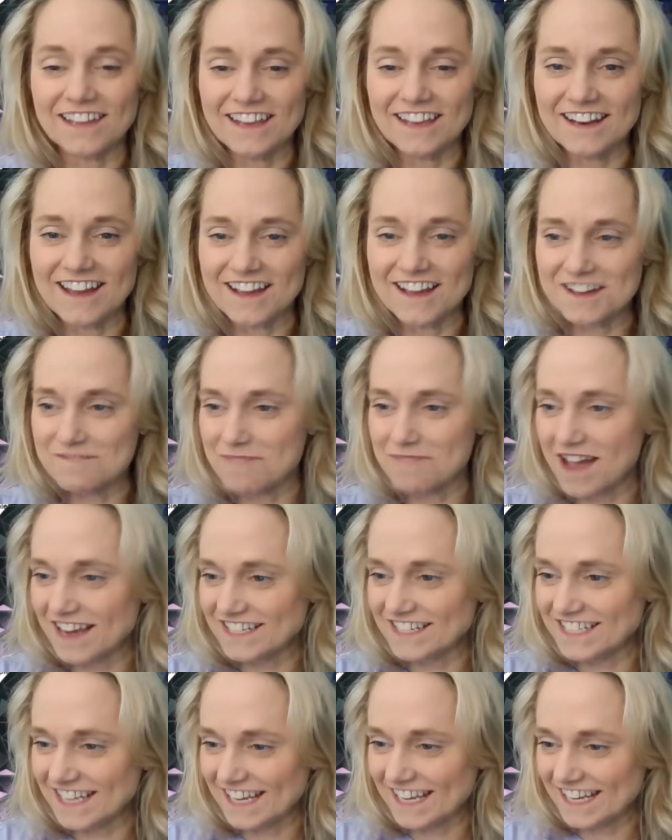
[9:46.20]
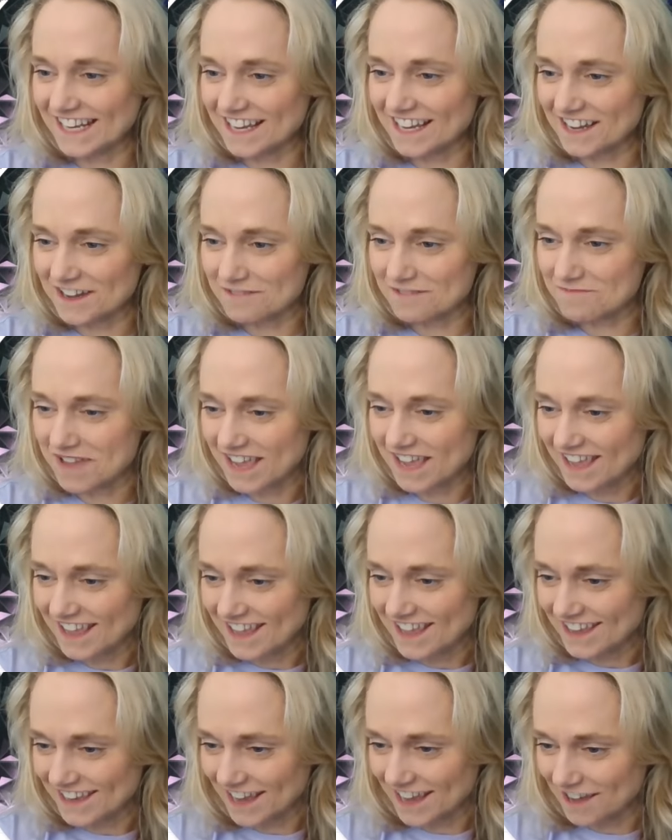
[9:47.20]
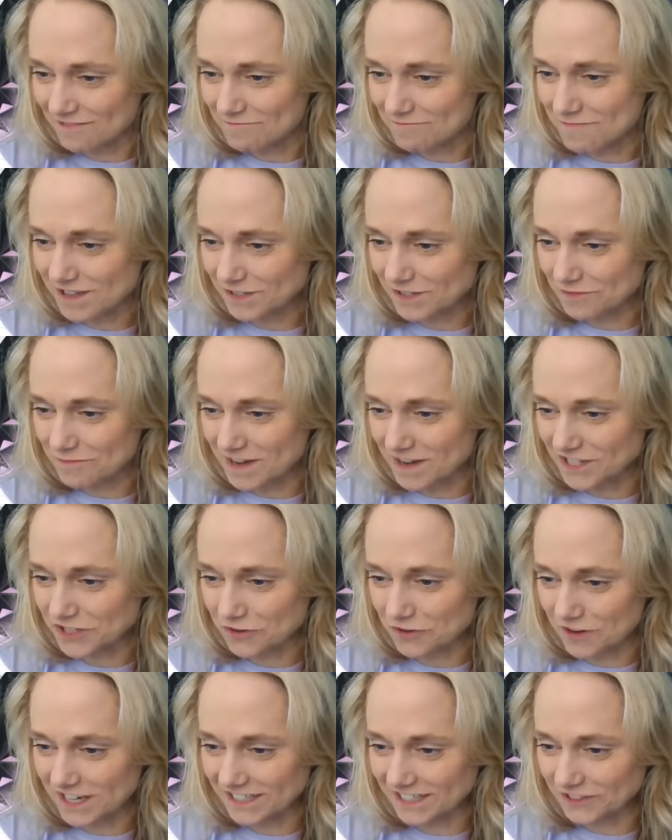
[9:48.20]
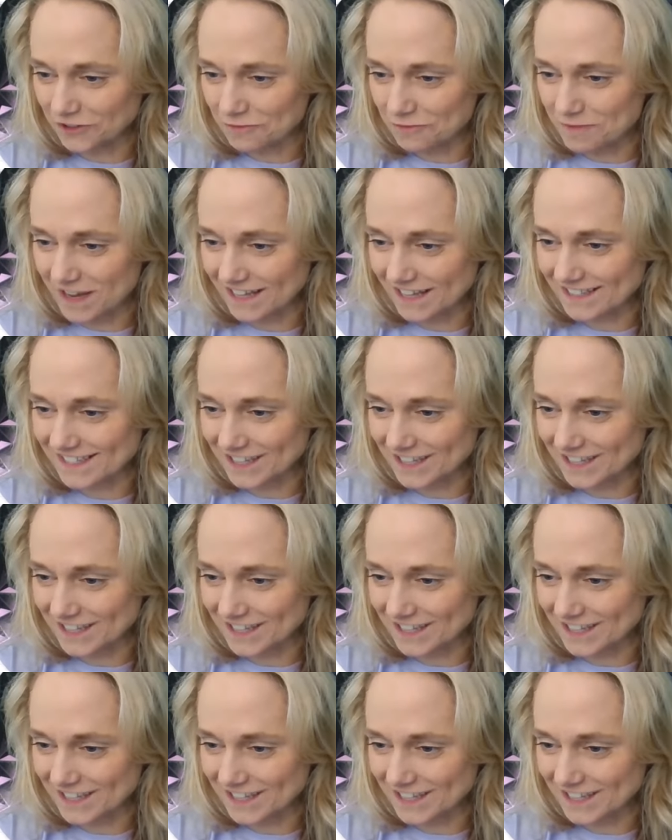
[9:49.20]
and I did, mess with my screen a little bit.